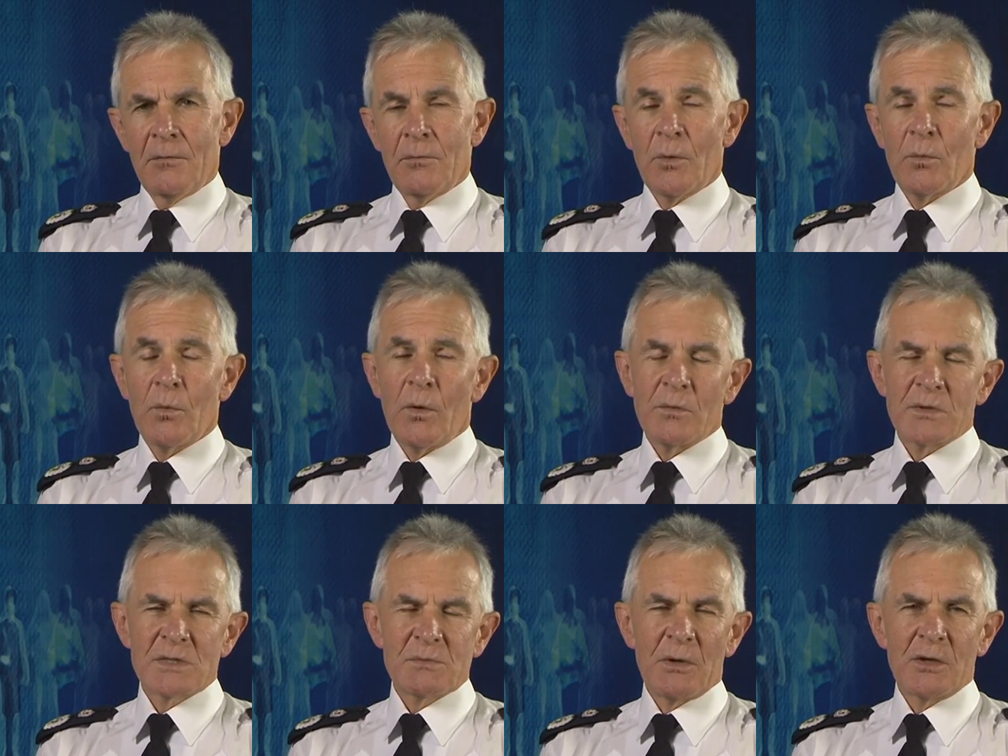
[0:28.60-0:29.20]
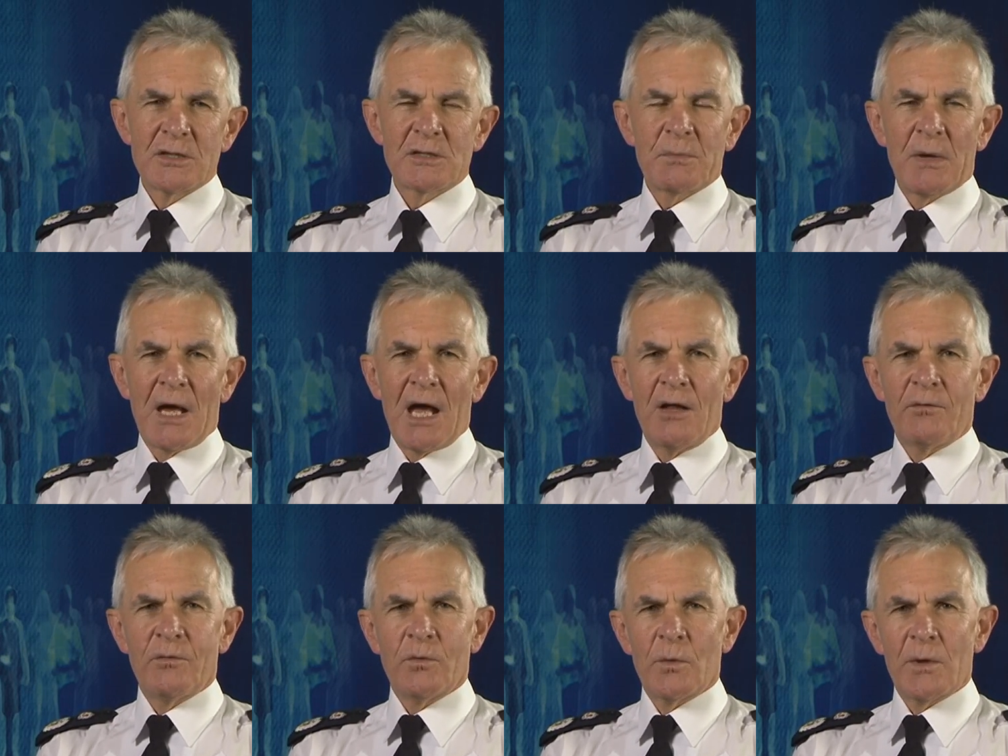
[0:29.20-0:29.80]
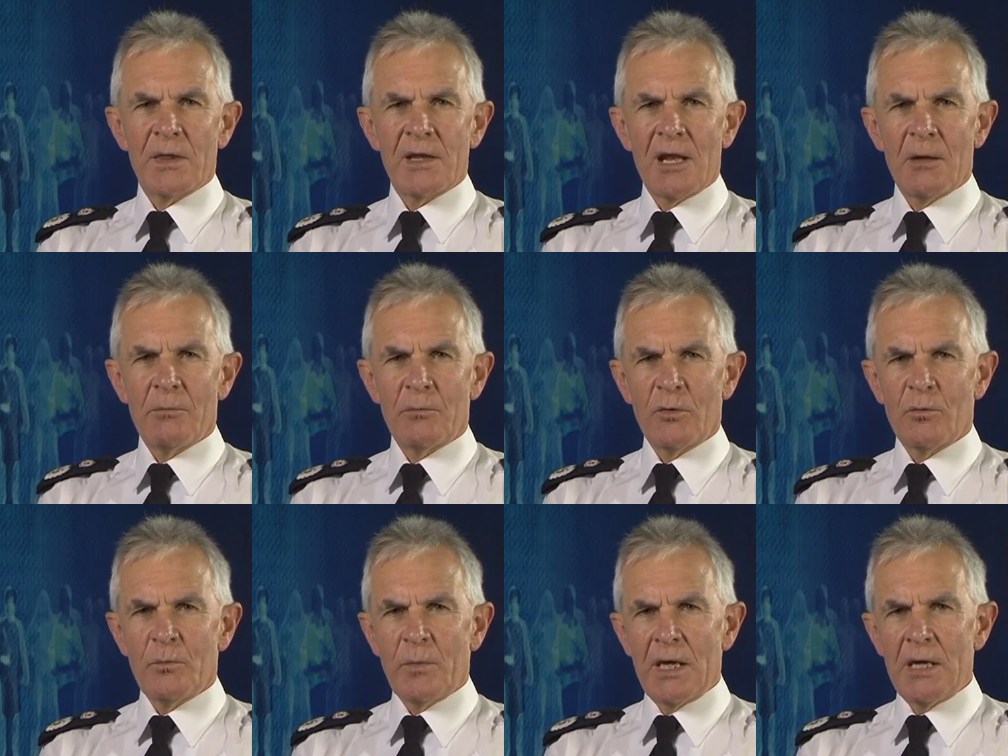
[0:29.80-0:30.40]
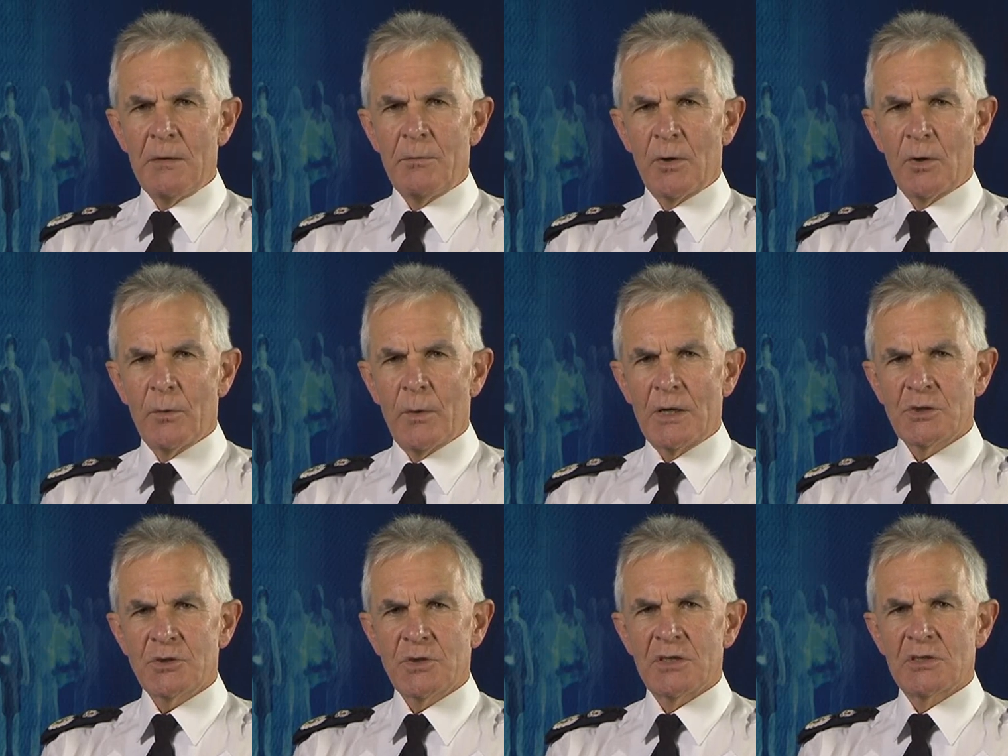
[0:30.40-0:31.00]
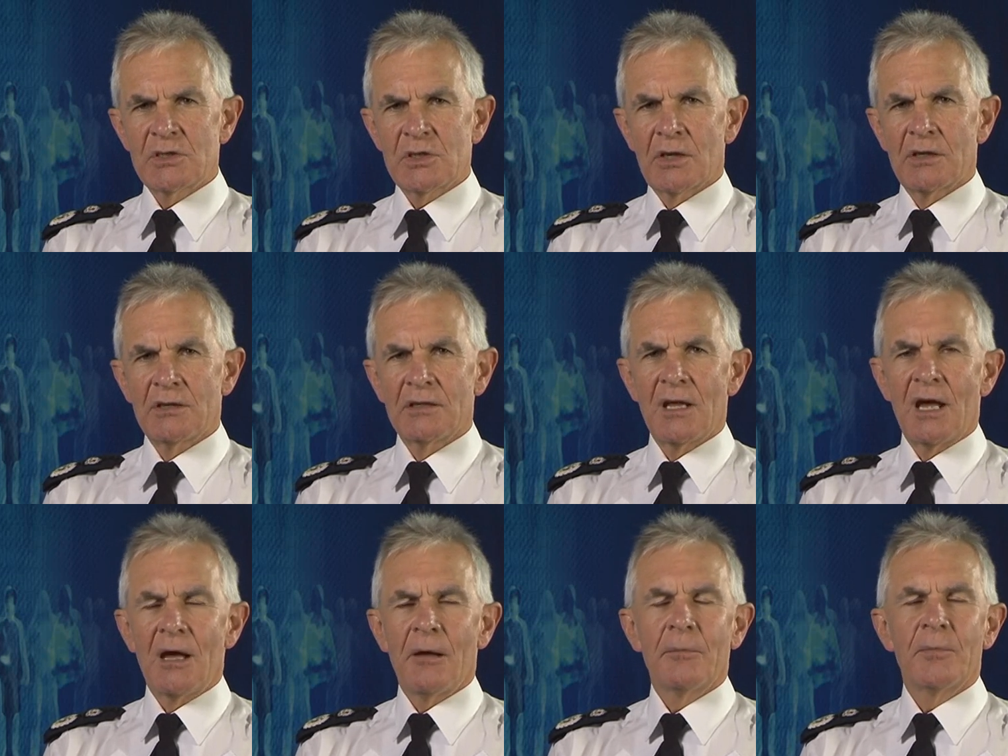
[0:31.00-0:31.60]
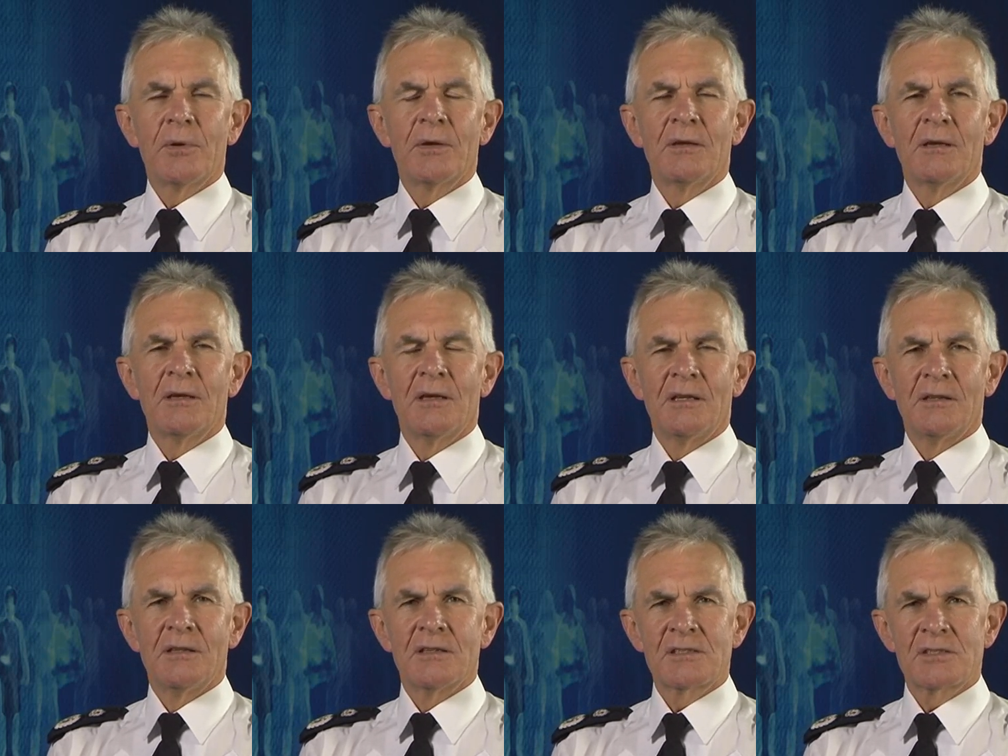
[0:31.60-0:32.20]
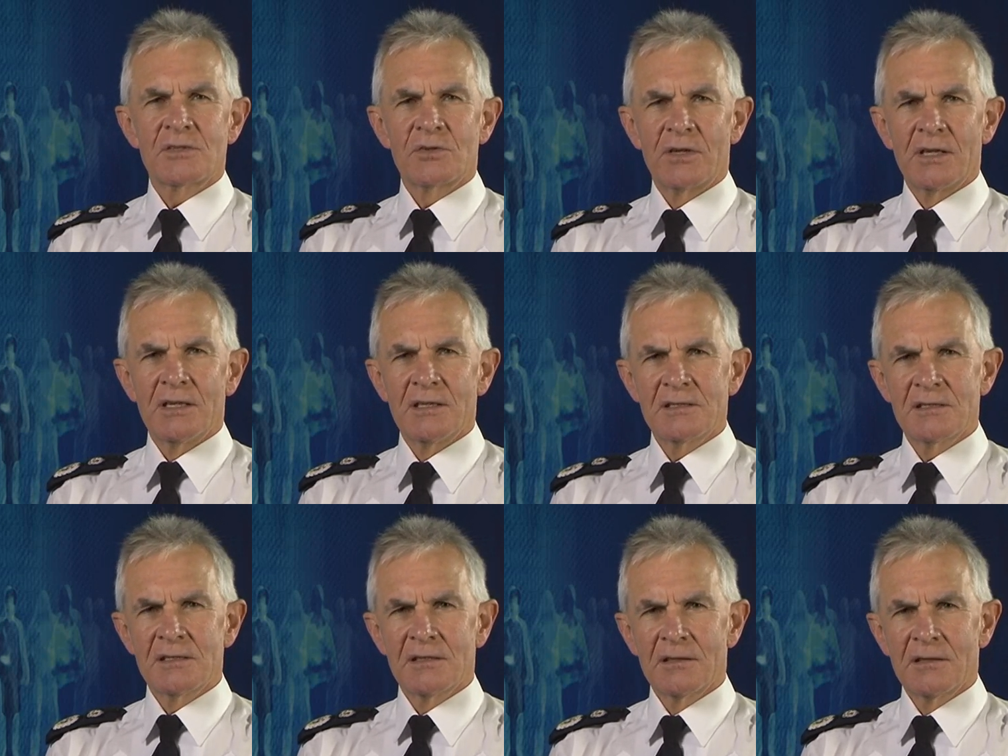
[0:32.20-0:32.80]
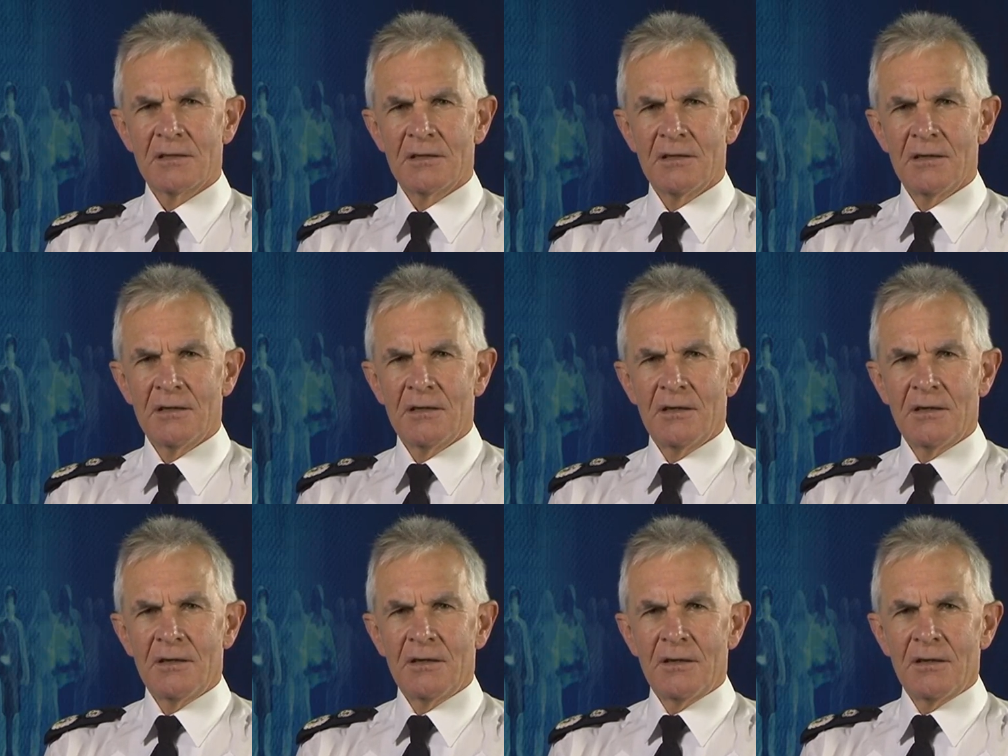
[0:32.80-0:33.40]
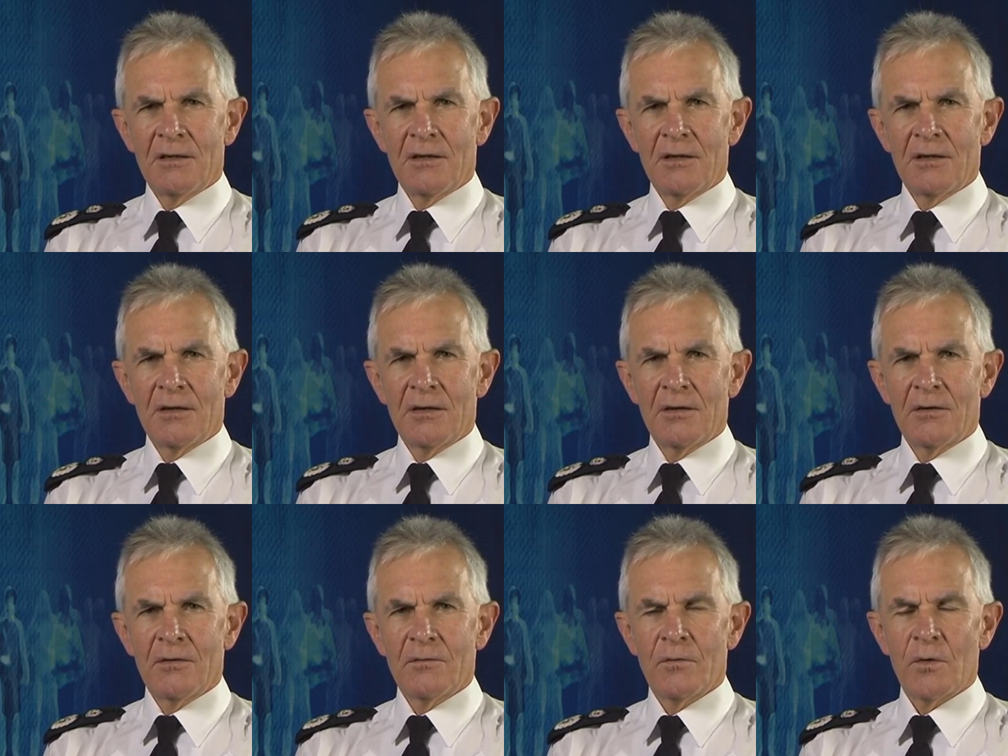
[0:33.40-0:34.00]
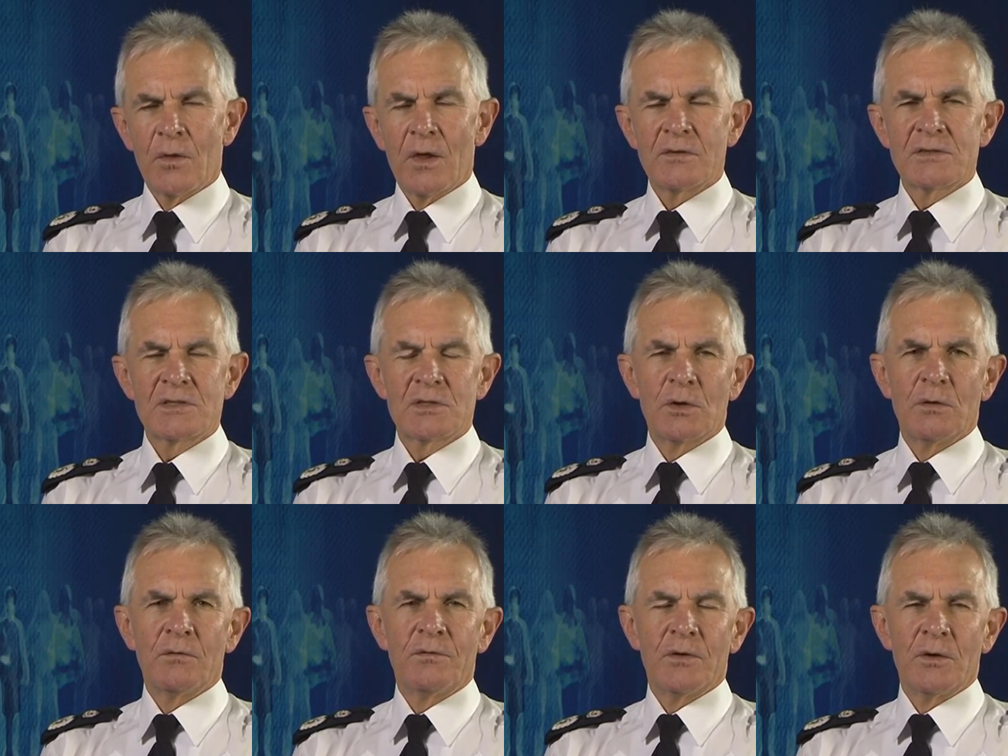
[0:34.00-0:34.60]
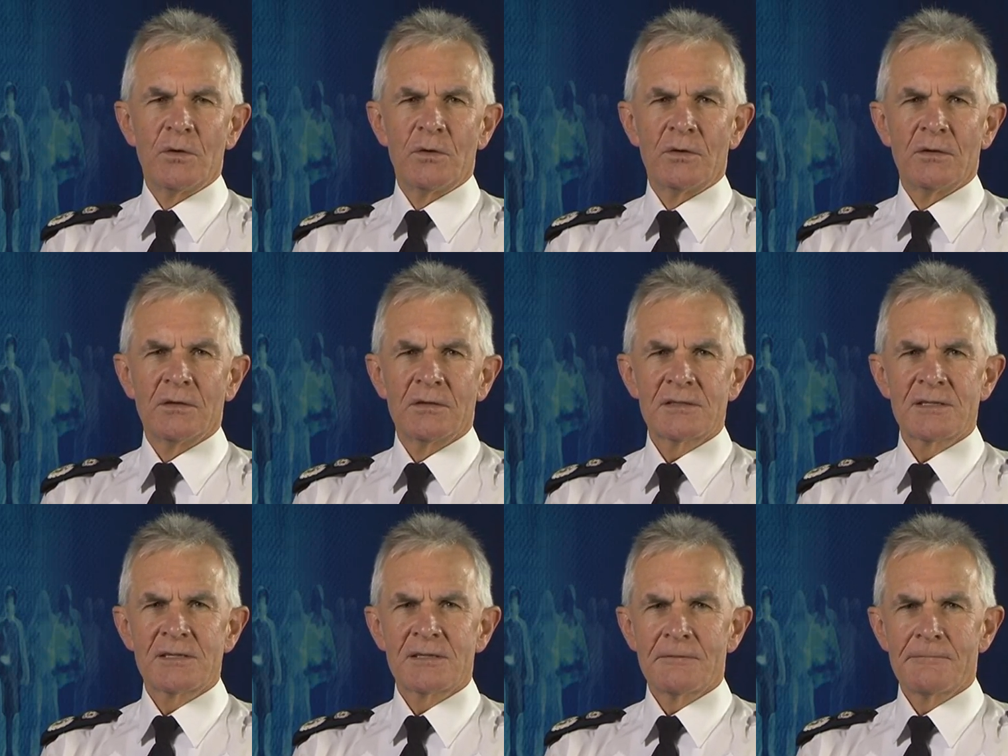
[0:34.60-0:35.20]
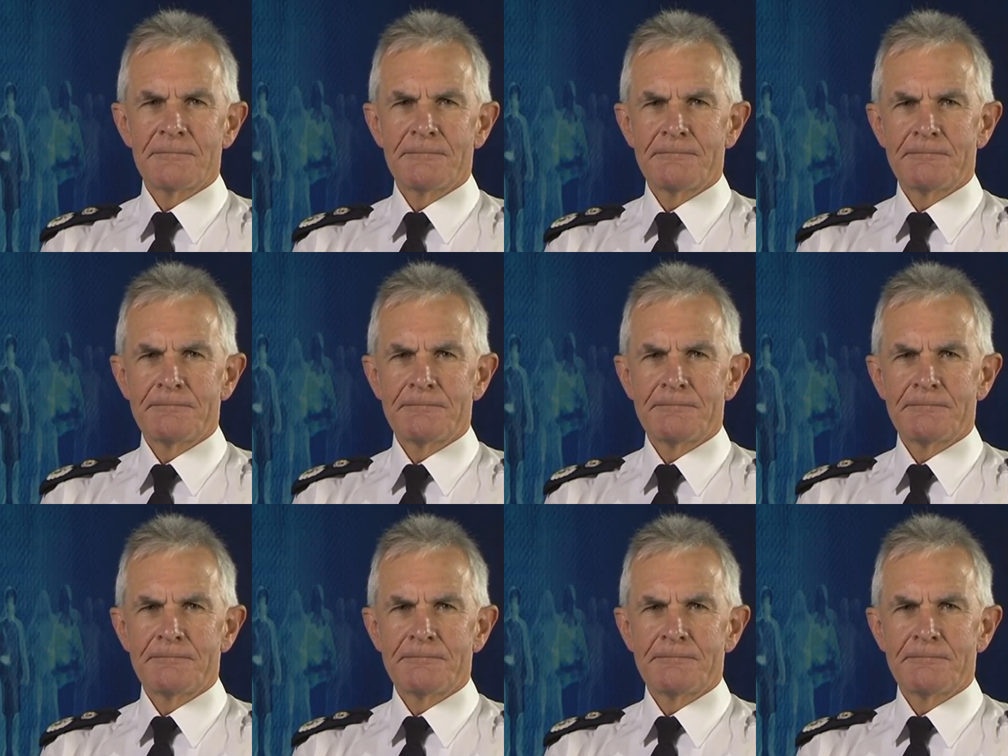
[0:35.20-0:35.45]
But what was most powerful were the number of people who actually turned up in the street for those two funerals.